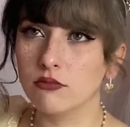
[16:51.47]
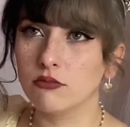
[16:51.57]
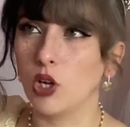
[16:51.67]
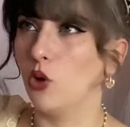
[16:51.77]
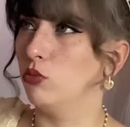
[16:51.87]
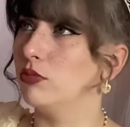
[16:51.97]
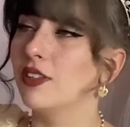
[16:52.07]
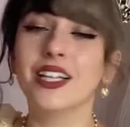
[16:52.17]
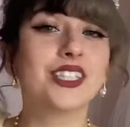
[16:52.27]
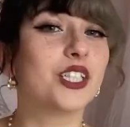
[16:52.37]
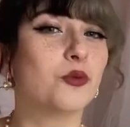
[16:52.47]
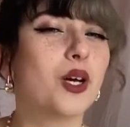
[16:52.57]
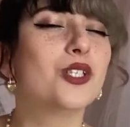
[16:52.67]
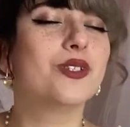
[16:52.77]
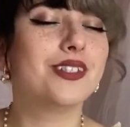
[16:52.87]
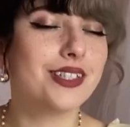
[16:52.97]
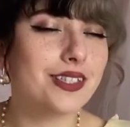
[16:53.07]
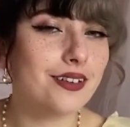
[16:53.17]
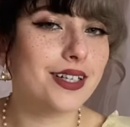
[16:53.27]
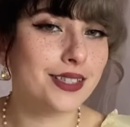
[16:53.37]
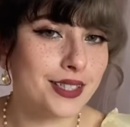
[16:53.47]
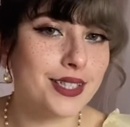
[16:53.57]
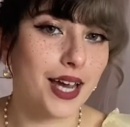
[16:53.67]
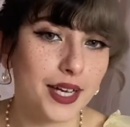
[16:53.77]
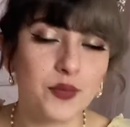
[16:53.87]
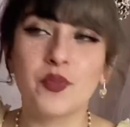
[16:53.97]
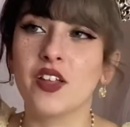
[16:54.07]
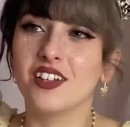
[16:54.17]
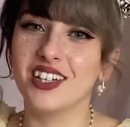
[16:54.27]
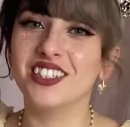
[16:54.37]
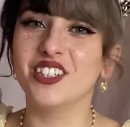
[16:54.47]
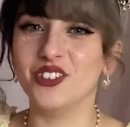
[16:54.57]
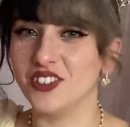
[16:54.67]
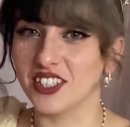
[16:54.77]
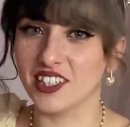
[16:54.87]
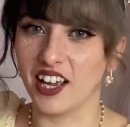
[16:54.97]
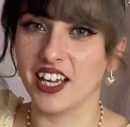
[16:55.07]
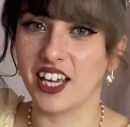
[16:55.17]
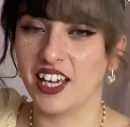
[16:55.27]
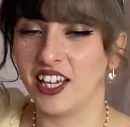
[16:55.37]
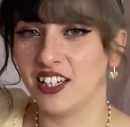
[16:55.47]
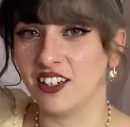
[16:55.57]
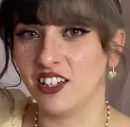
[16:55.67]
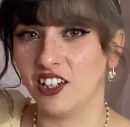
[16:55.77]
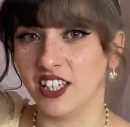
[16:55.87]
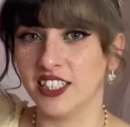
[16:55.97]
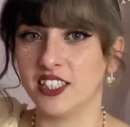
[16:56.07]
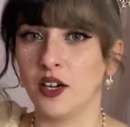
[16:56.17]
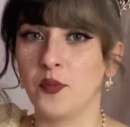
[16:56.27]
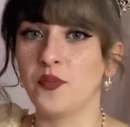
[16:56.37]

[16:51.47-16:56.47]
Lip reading: No, the things that we're doing dislikes today, the things that you dislike in Lolita.